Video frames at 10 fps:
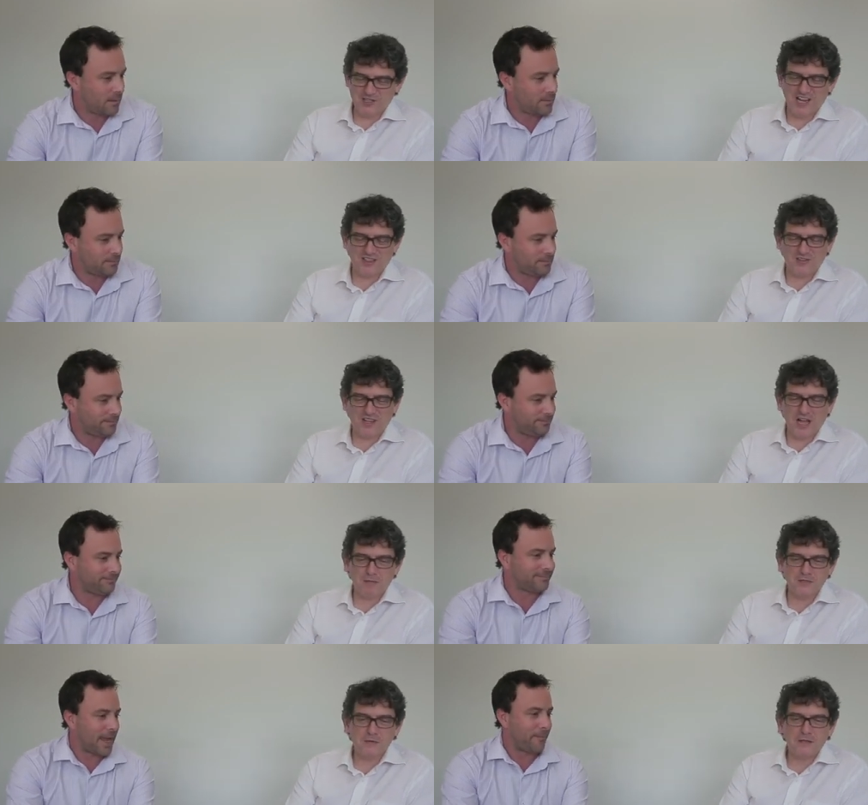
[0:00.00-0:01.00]
Speaker 1: Press hard three
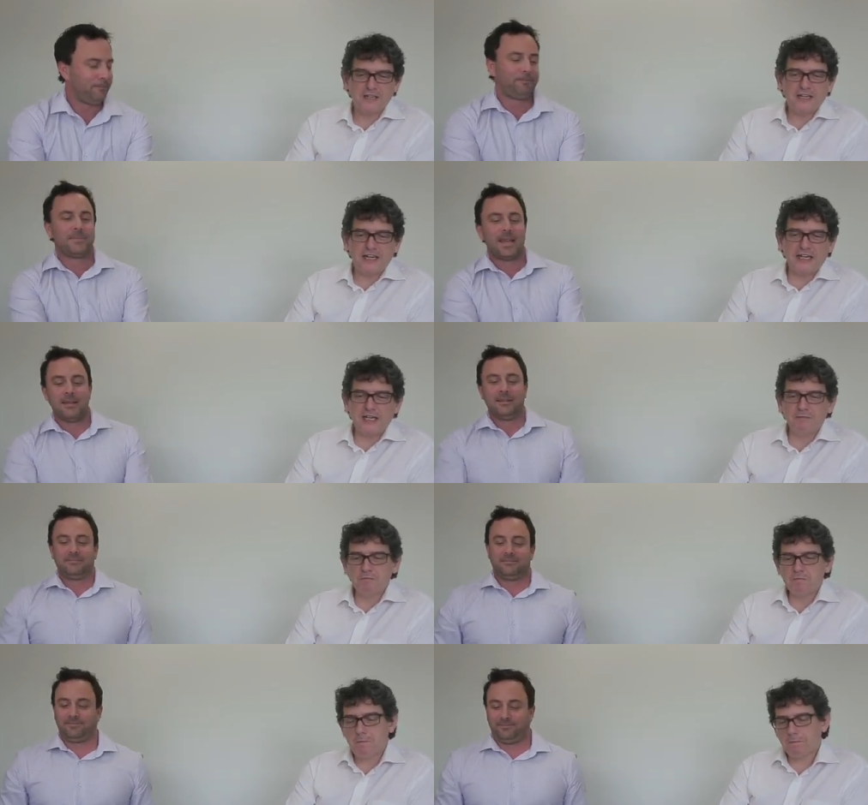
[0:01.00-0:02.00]
carbons. Yeah. Um,
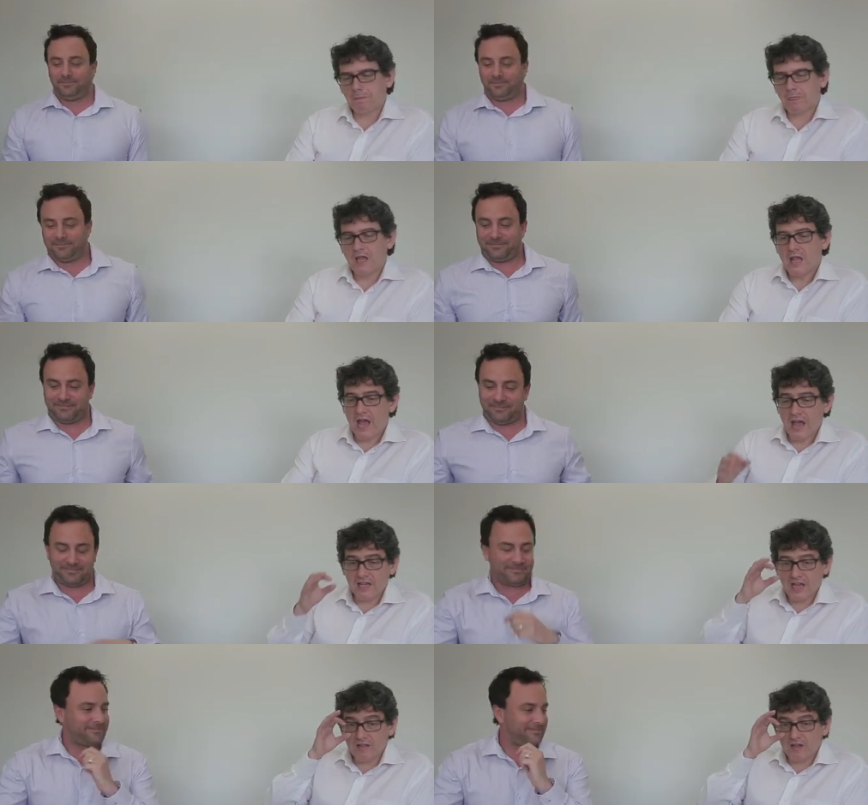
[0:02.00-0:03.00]
and
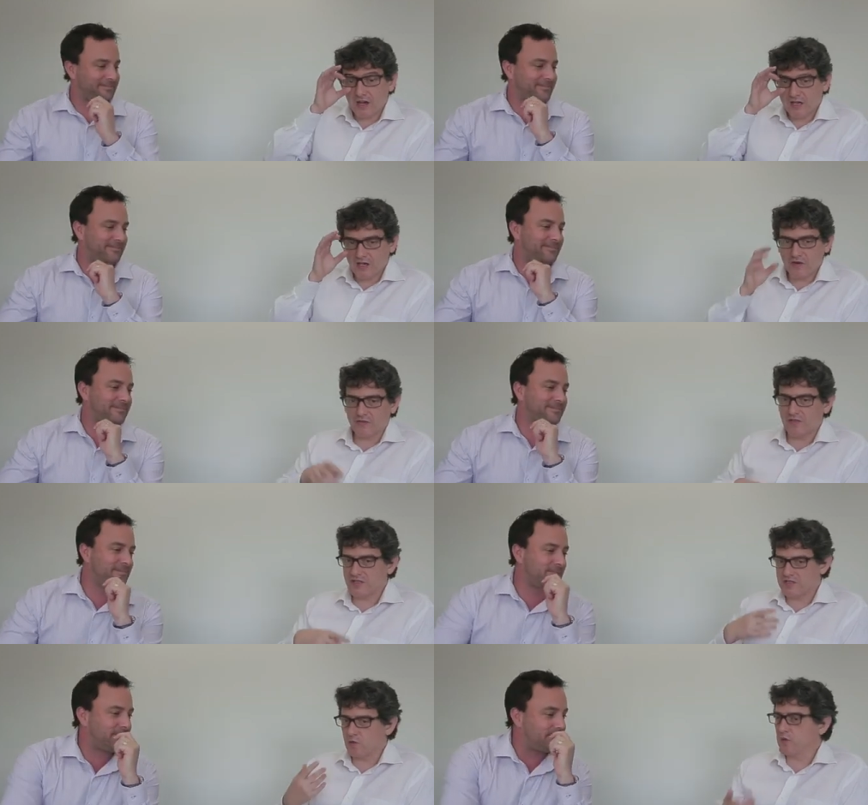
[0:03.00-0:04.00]
again, the idea of that
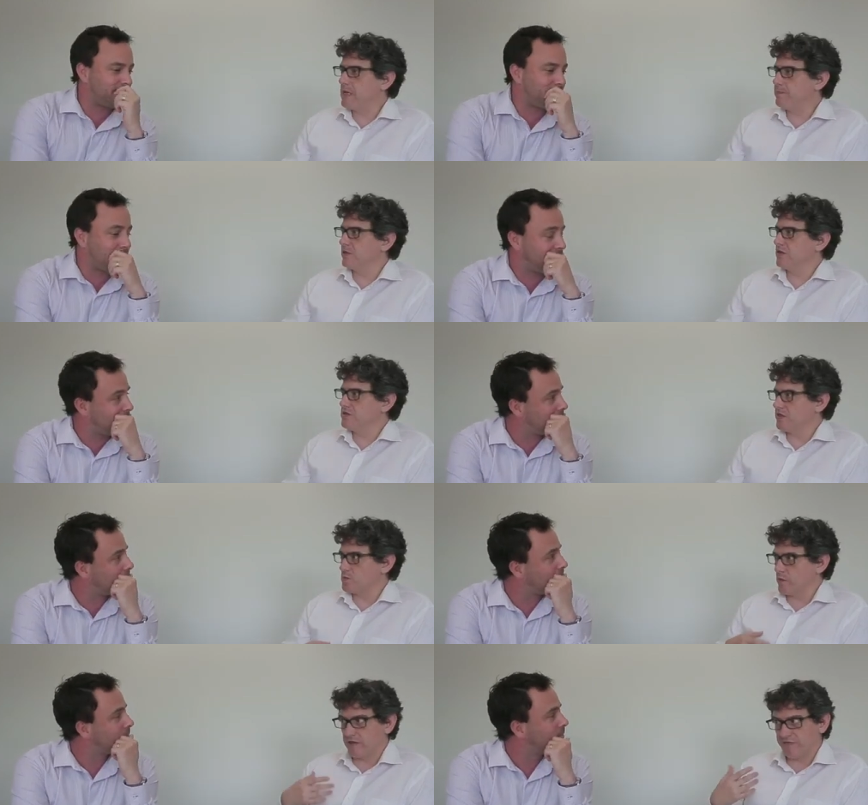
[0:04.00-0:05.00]
it's still keeping those things
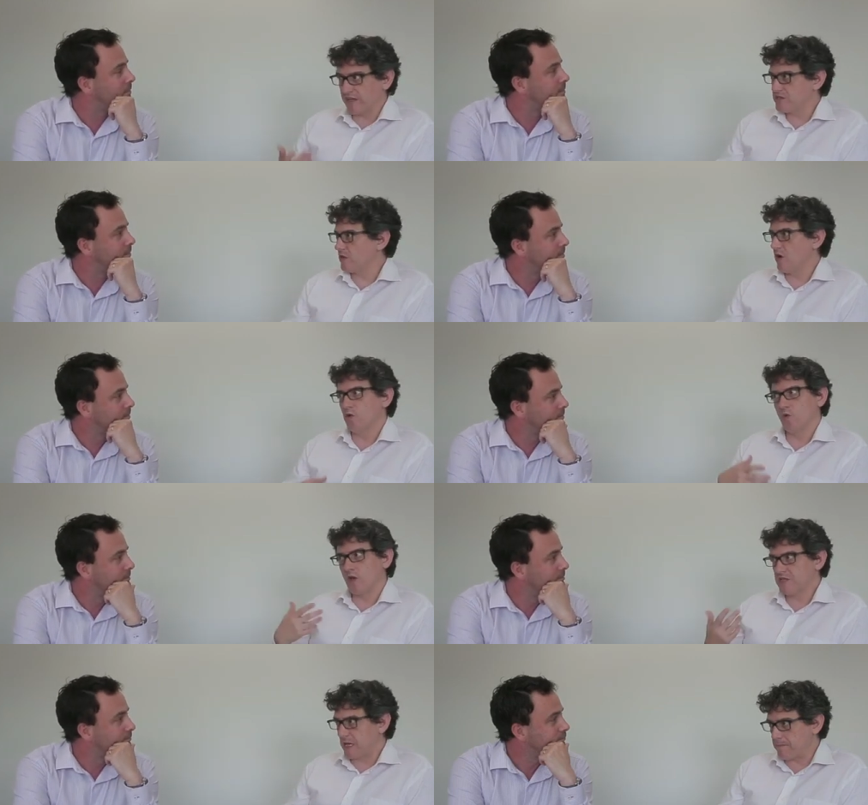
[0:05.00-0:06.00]
where the FlexClone, all
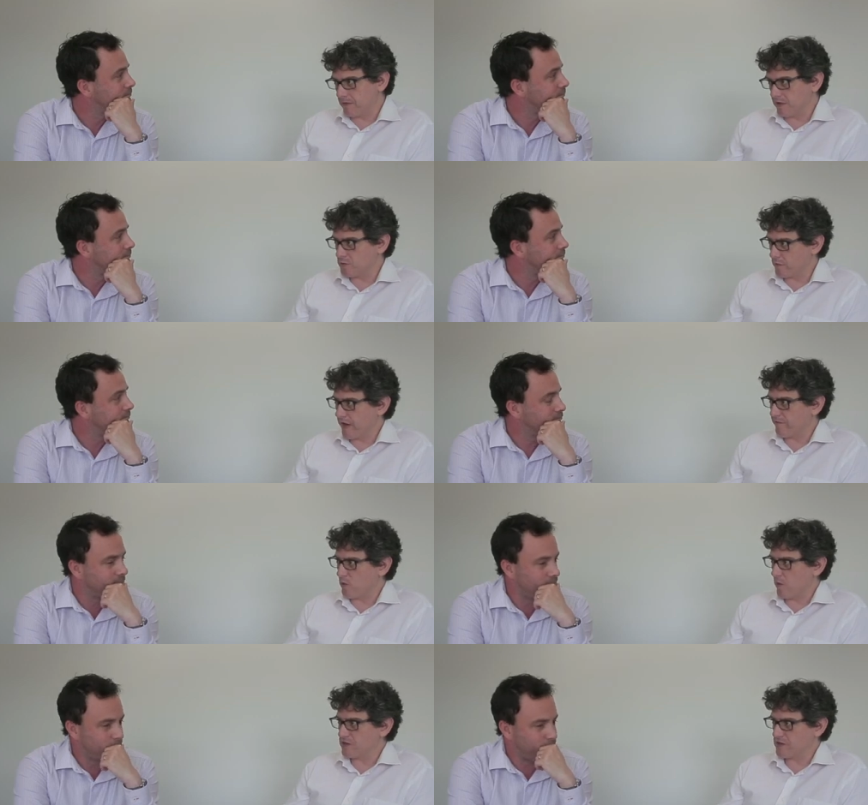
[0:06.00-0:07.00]
those capabilities we've had for
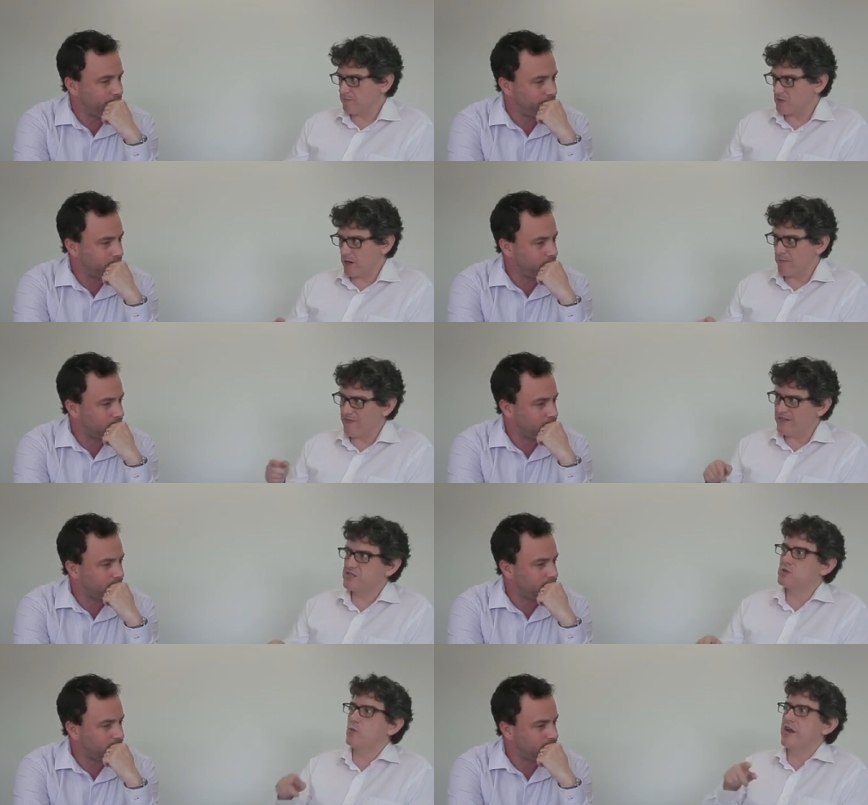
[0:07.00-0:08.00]
quite some time, and this
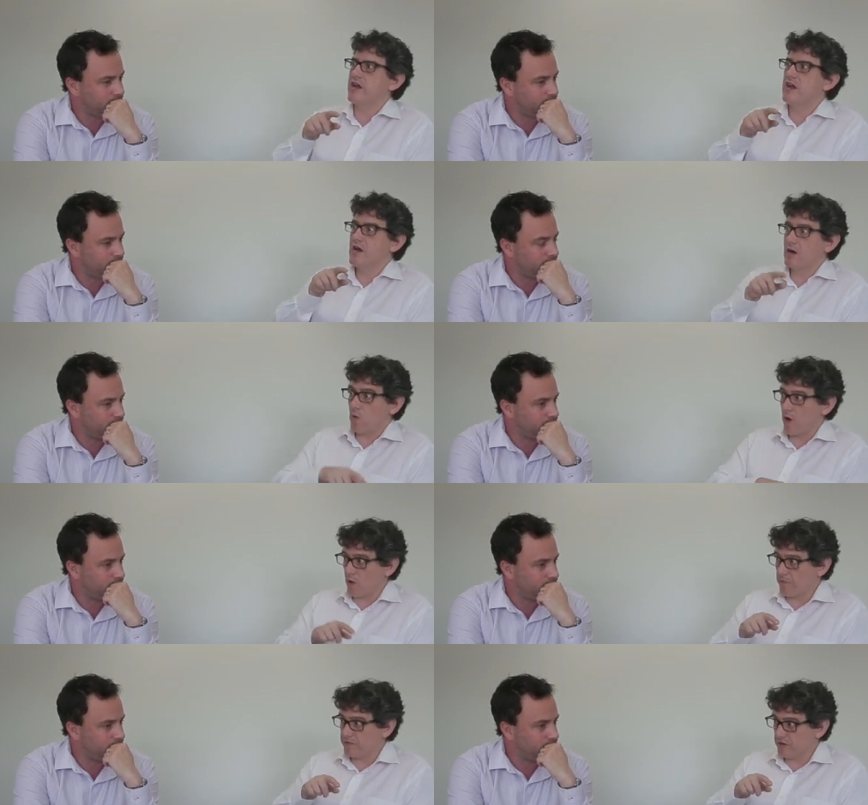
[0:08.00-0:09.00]
is where quite
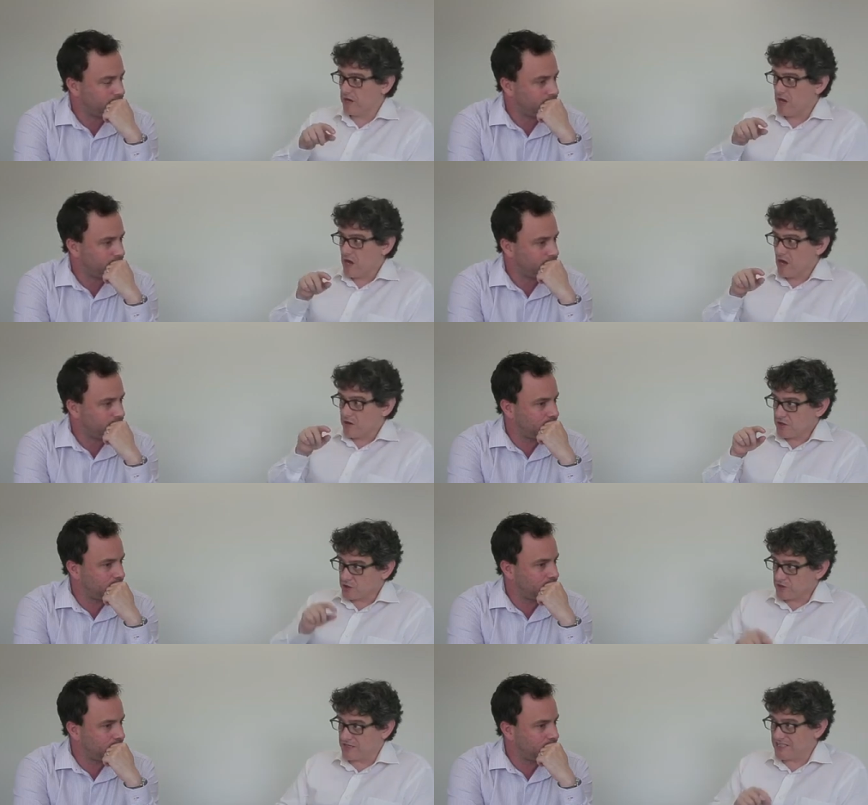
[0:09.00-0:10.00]
often, just
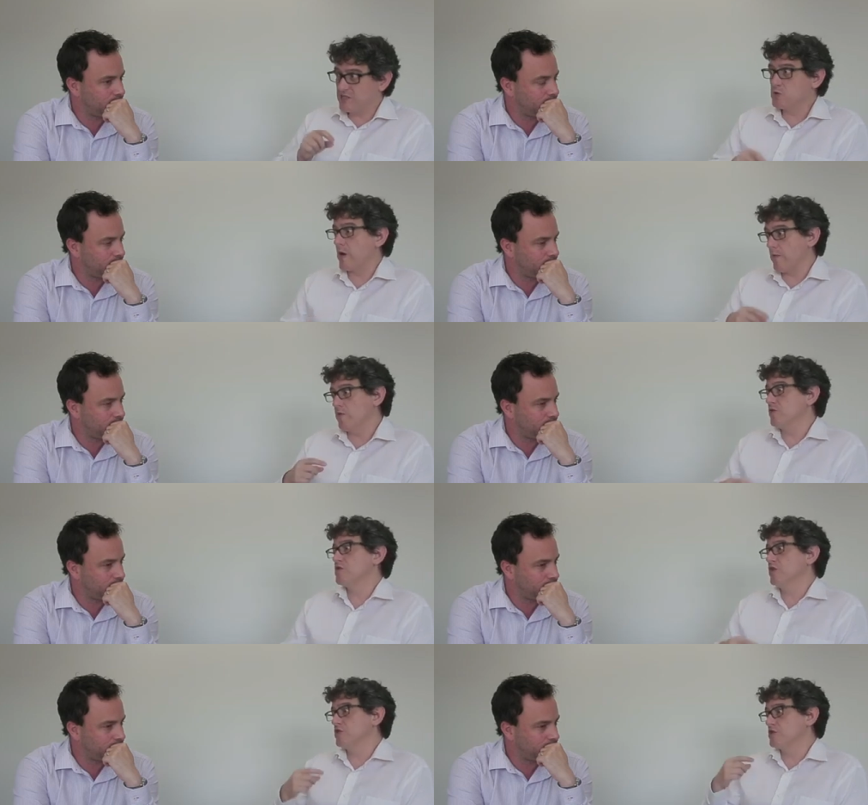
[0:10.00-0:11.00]
this is where we
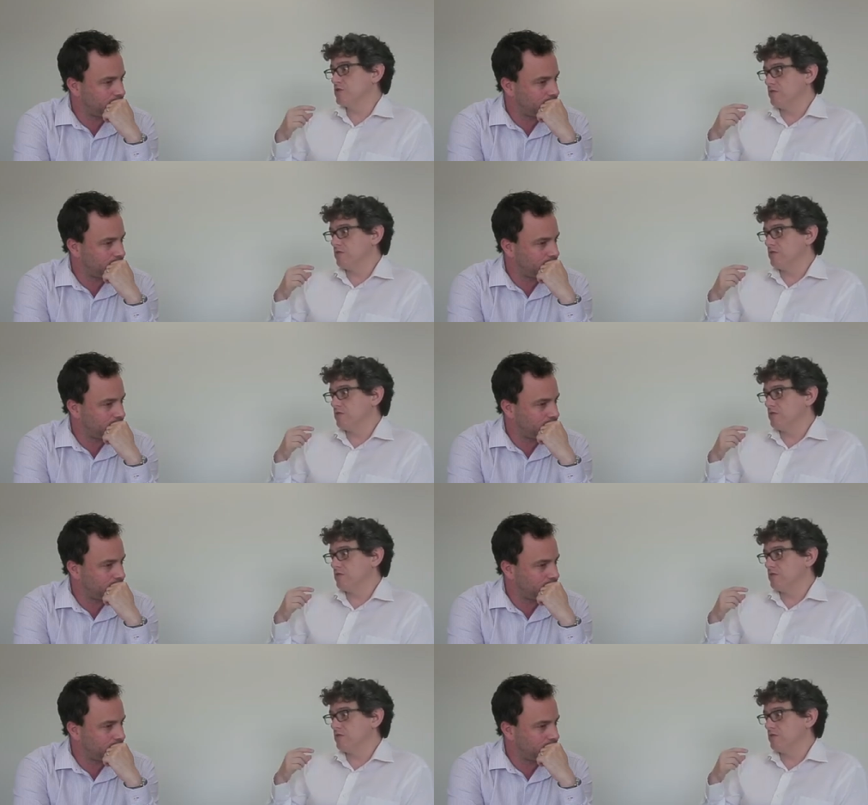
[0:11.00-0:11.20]
return